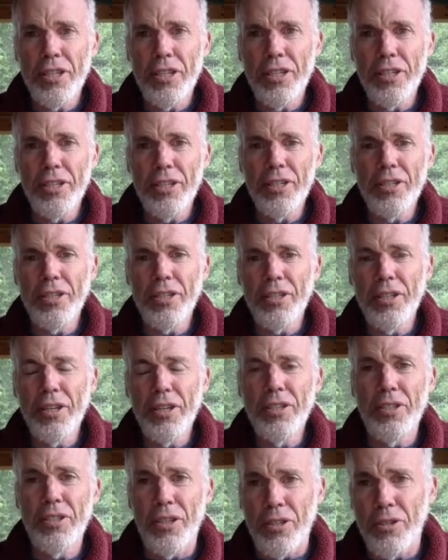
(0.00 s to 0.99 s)
and
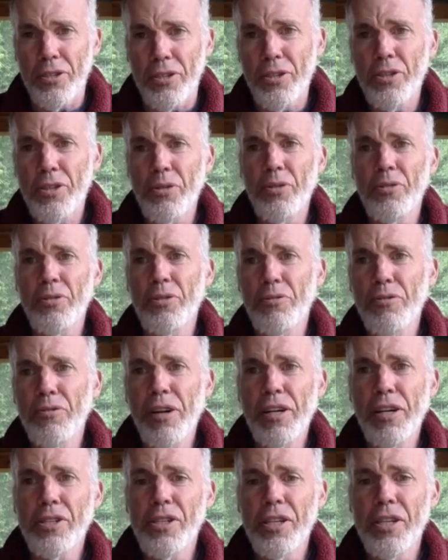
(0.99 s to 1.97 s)
another
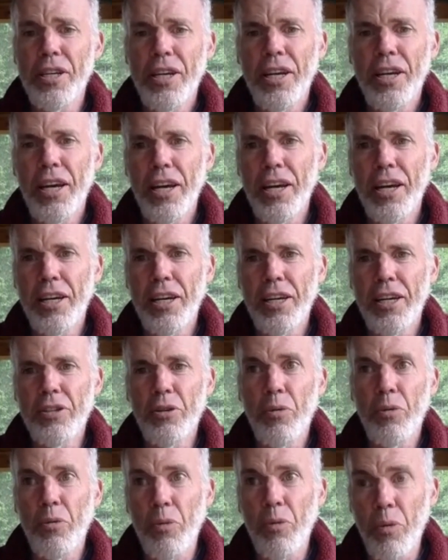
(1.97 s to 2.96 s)
Solarfest, and
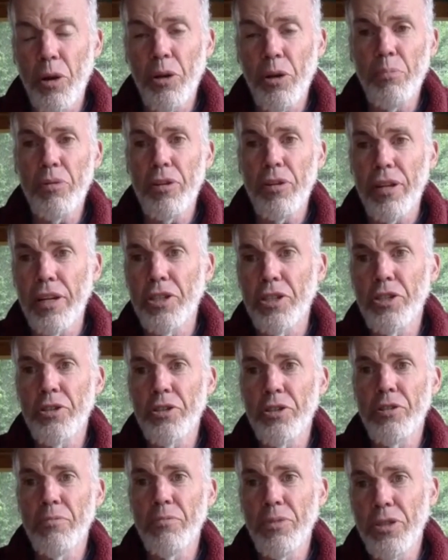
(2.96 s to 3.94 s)
what a
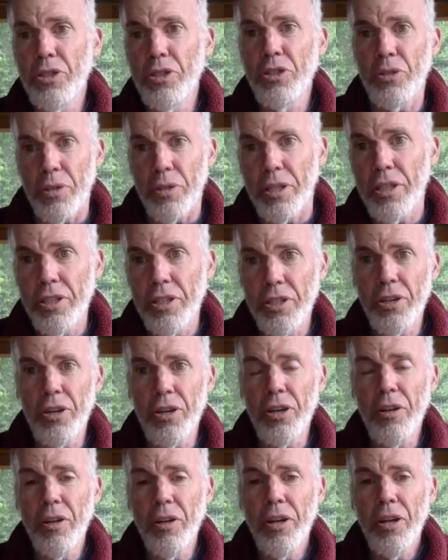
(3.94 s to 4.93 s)
pleasure to be joining
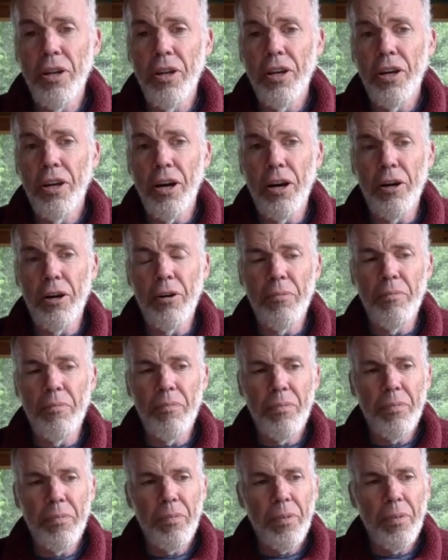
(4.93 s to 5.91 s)
y'all. Um,
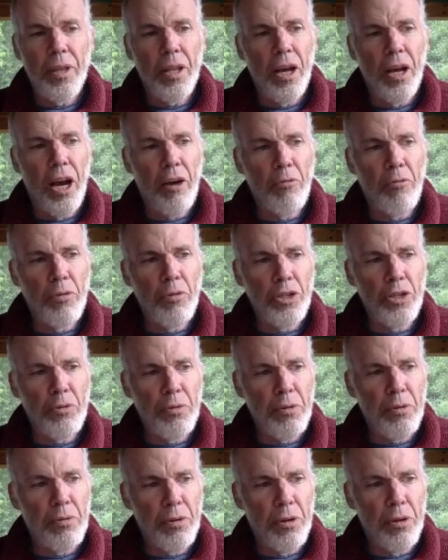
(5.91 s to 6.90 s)
I wish
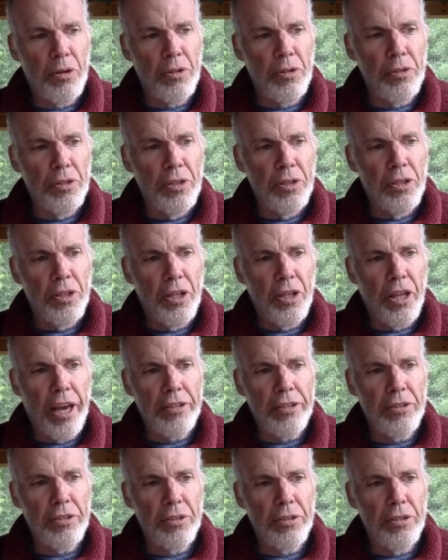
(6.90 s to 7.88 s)
we were all
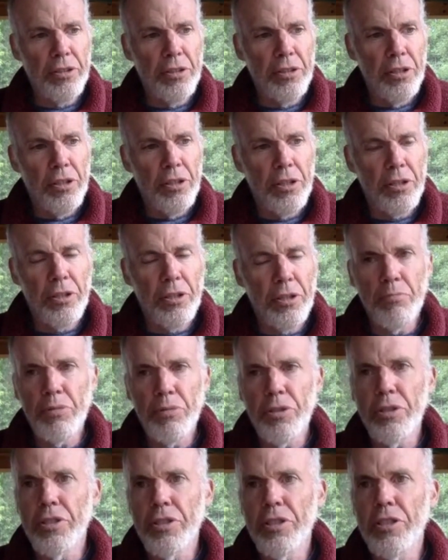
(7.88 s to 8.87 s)
gathered
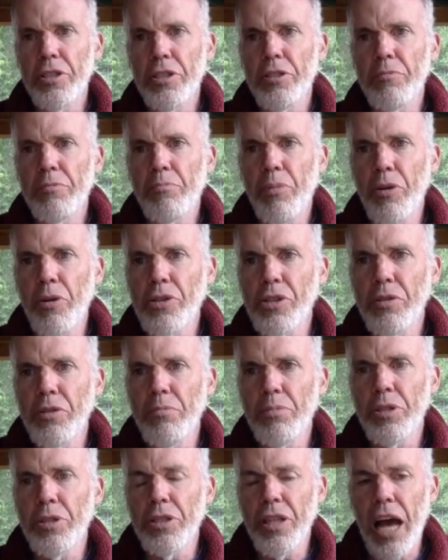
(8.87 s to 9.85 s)
completely in
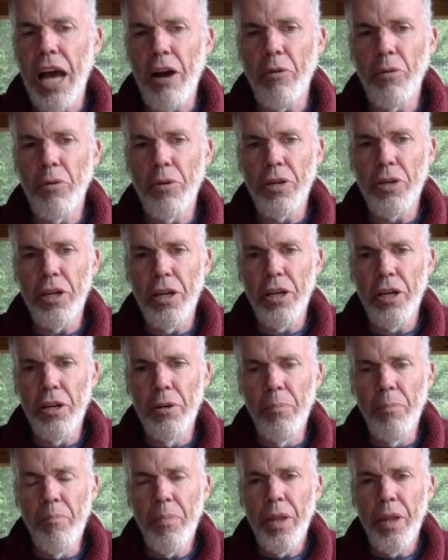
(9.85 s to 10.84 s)
person, but that will
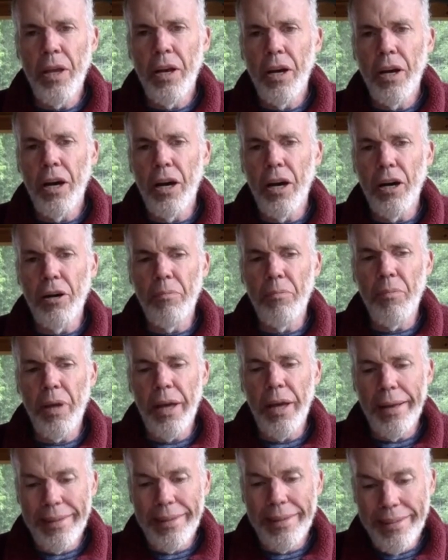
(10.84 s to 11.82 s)
come. And
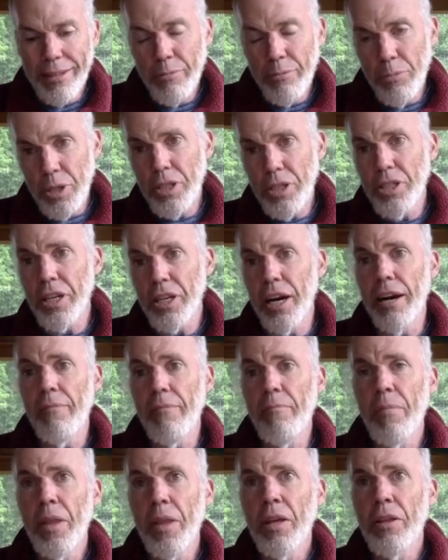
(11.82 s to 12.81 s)
in the meantime,
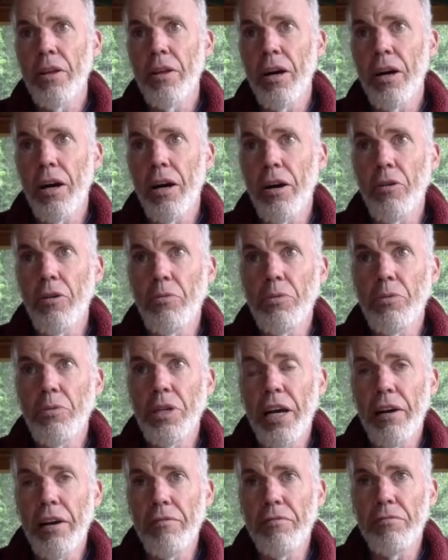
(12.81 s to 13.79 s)
we
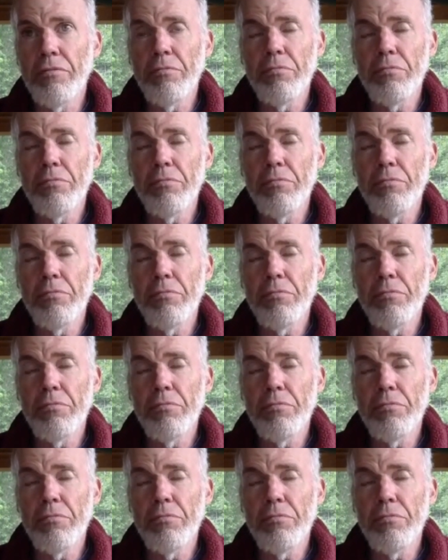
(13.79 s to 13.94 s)
have,